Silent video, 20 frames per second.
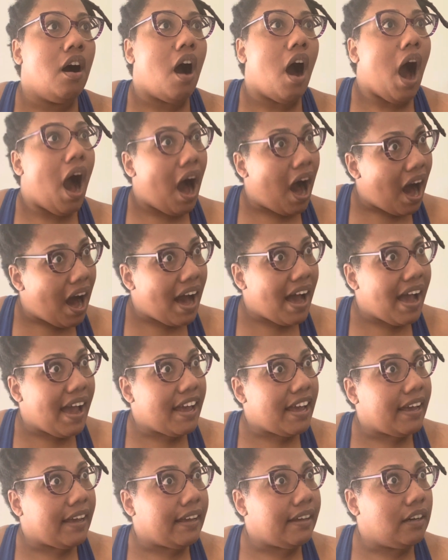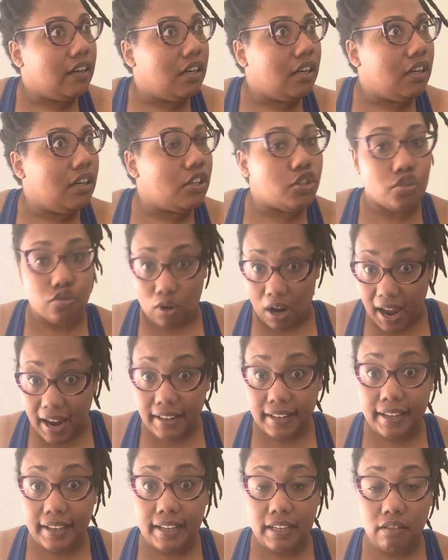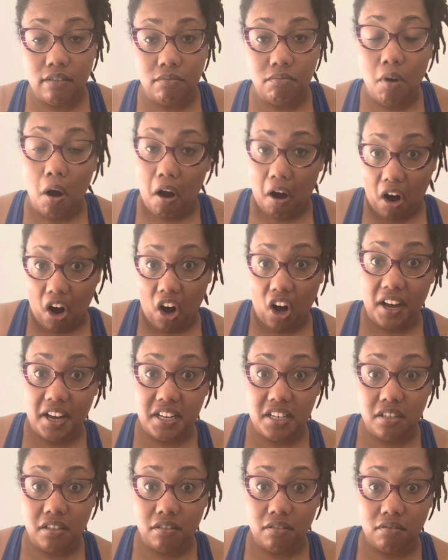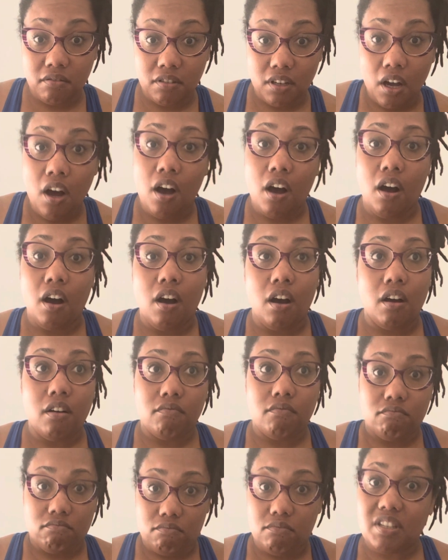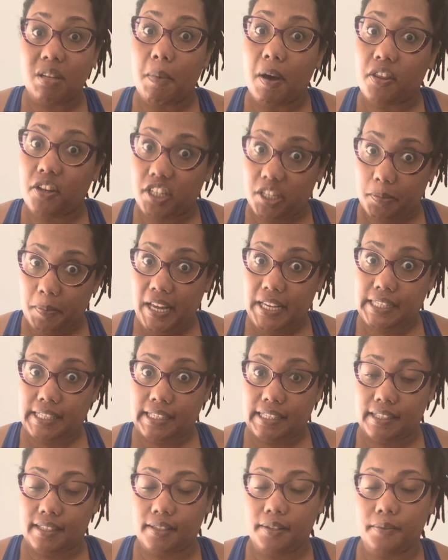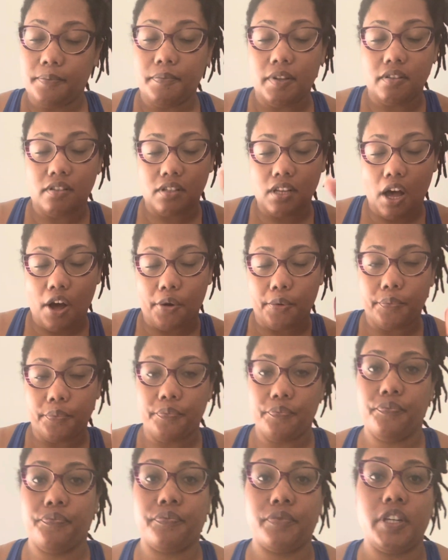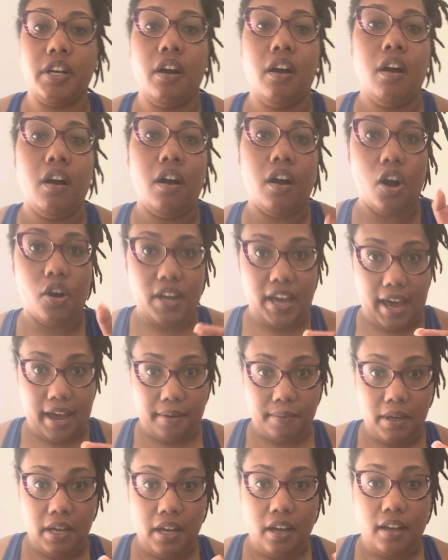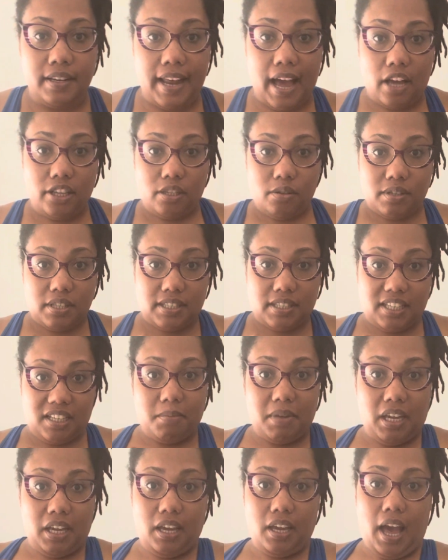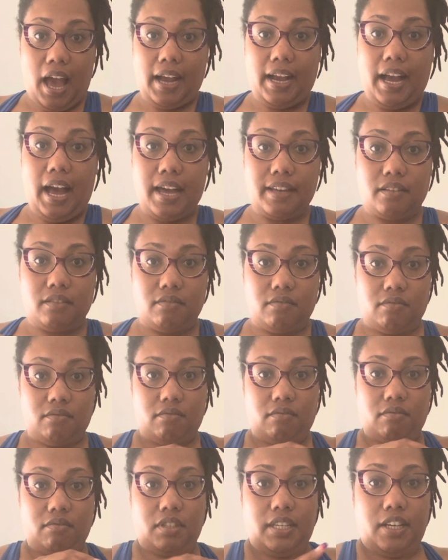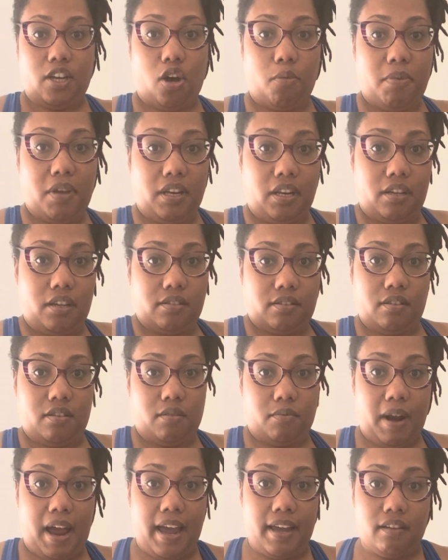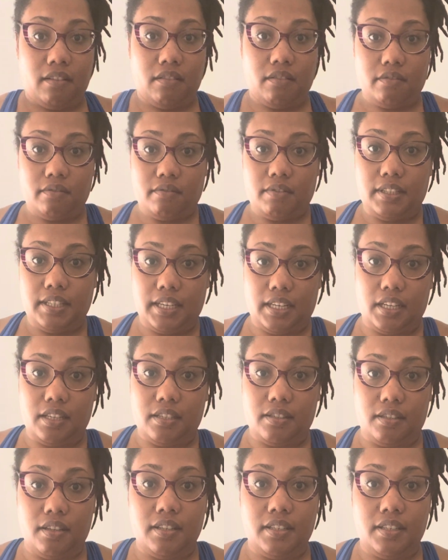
I tried it on some other spaces. So, okay, now you see me, I got tiggo bitties, right? Titties.